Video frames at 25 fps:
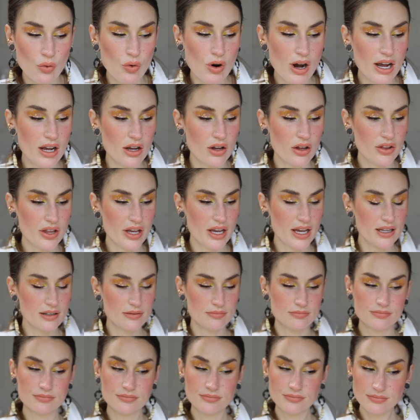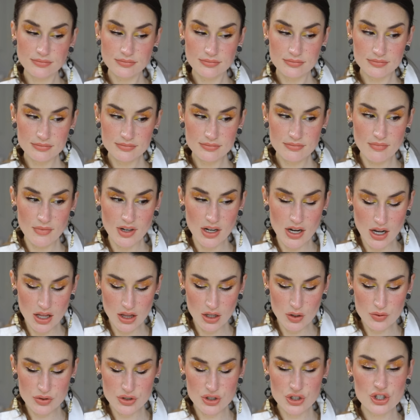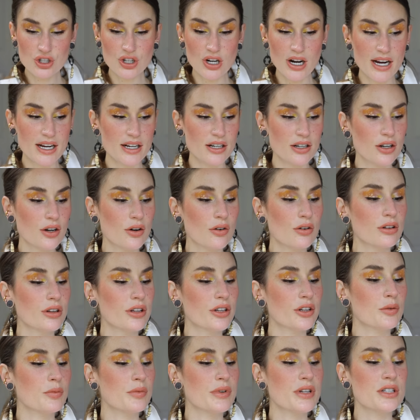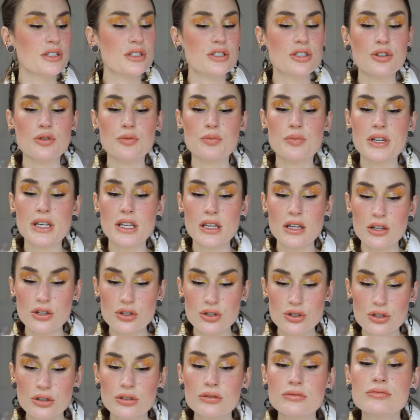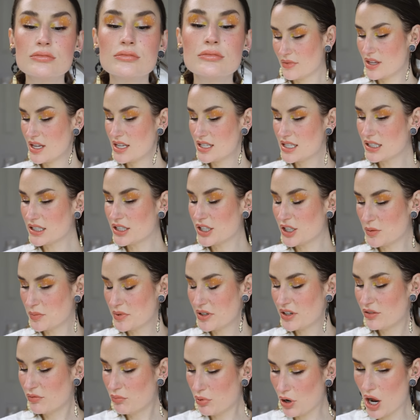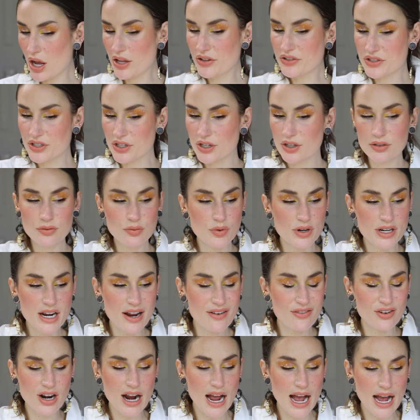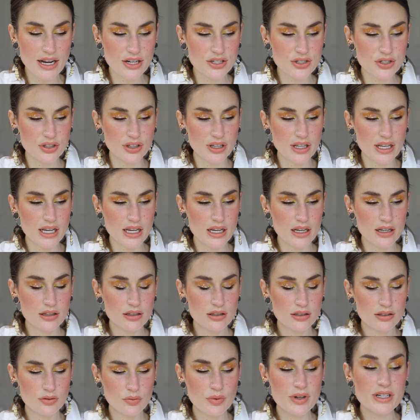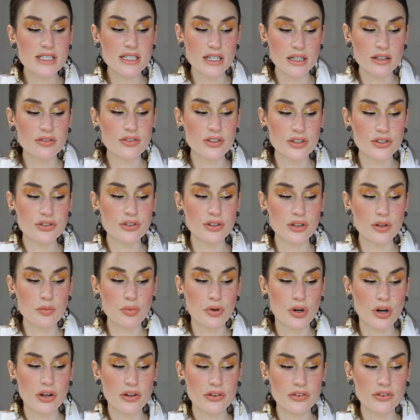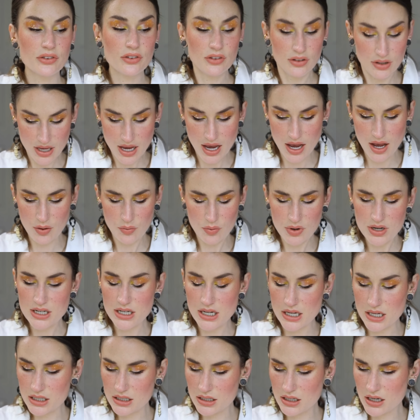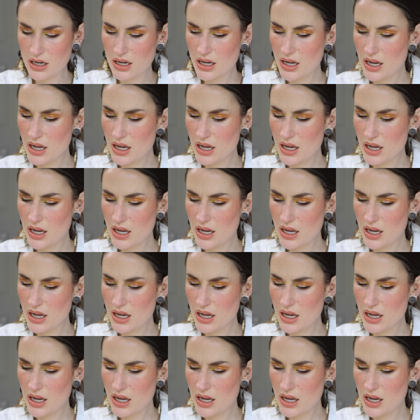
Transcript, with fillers: while that color was trying to go a little bit too peach. Needs a little bit of bronzer. We never actually, we did officially bronze. Yeah, we did.